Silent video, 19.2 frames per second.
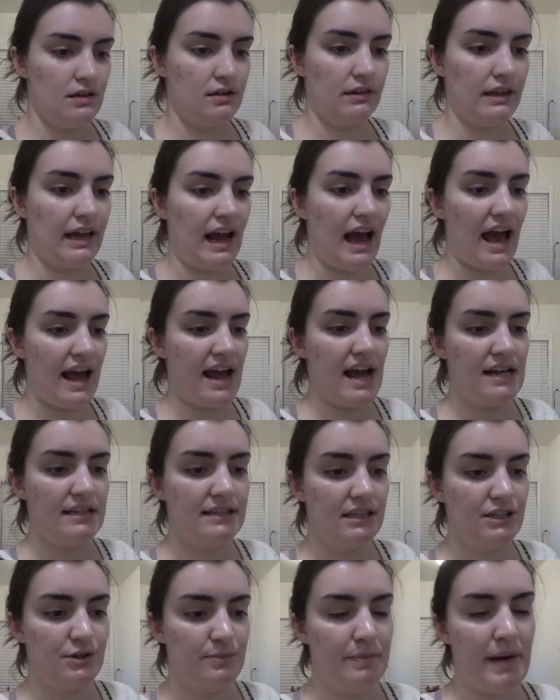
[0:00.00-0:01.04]
like I had
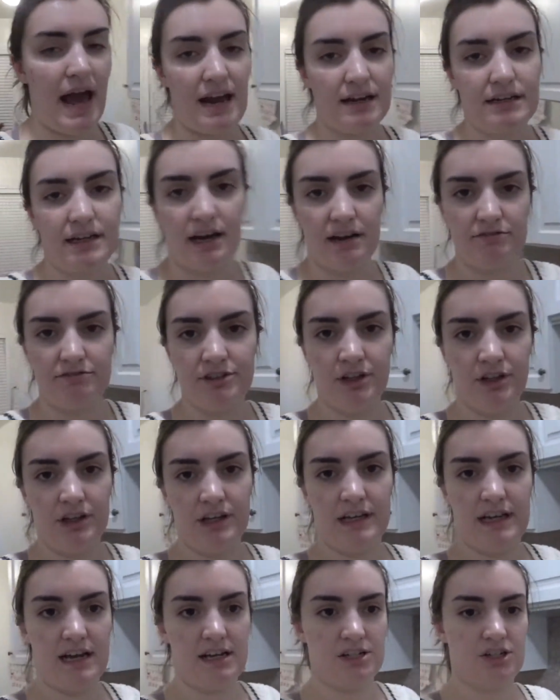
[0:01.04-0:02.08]
such a bad gut
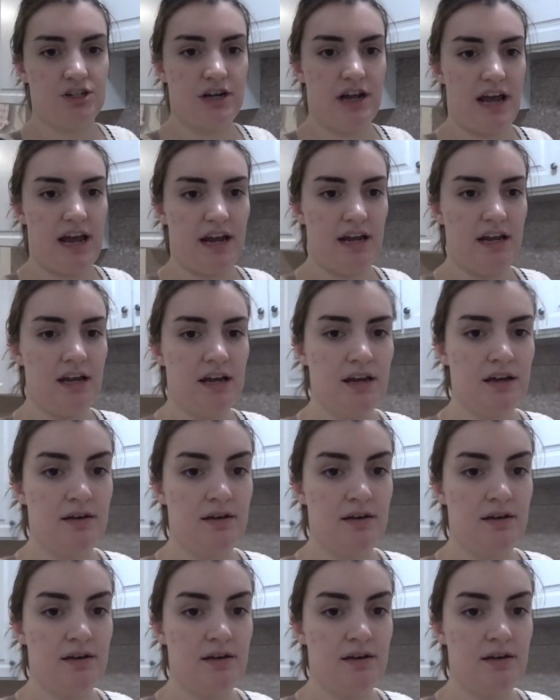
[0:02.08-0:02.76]
feeling yesterday,